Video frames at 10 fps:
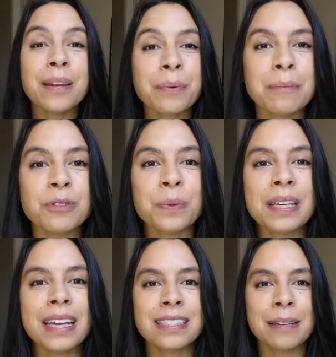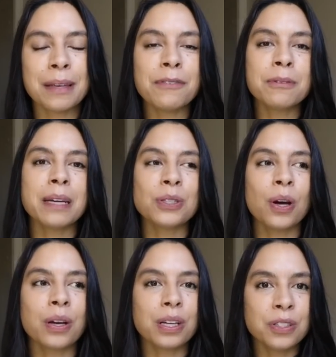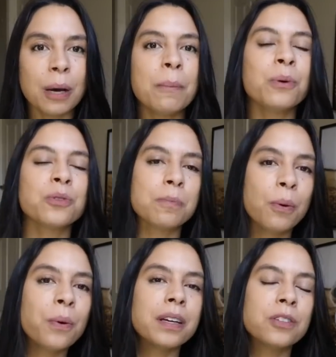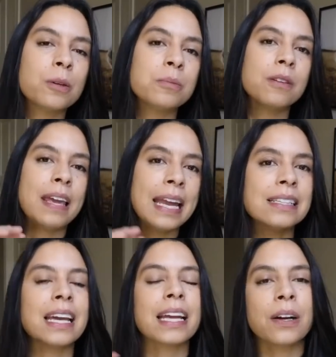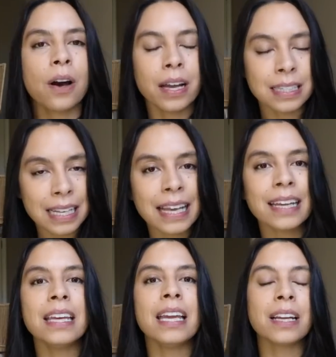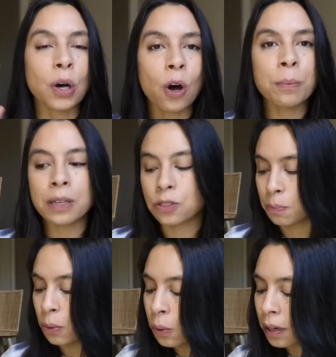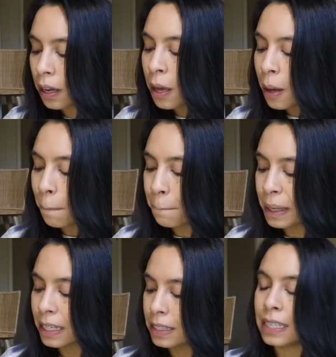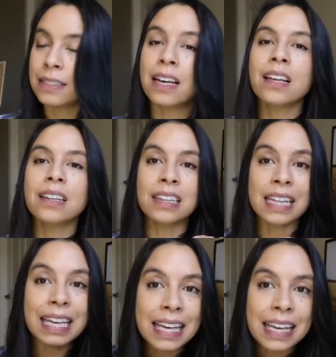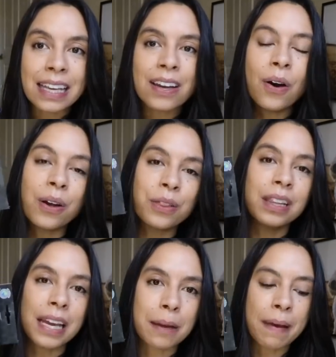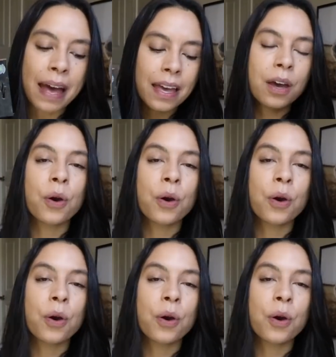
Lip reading: then what I'm doing is I'm giving my dog double support in terms of anti-anxiety and calming support, because he's licking on the Lickmat,